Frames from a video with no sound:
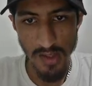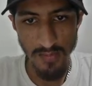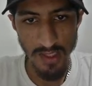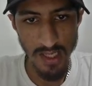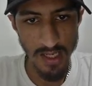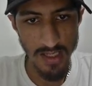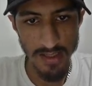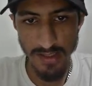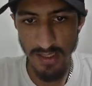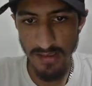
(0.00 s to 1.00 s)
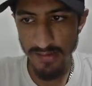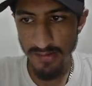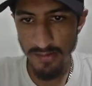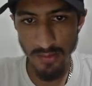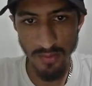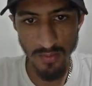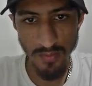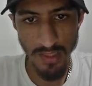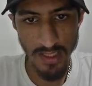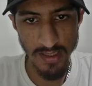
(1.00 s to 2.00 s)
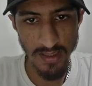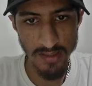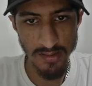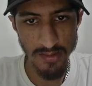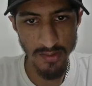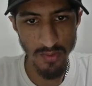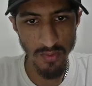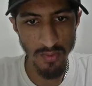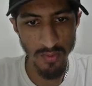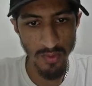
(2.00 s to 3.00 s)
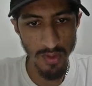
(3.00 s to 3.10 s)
We had Asian low, we had London low.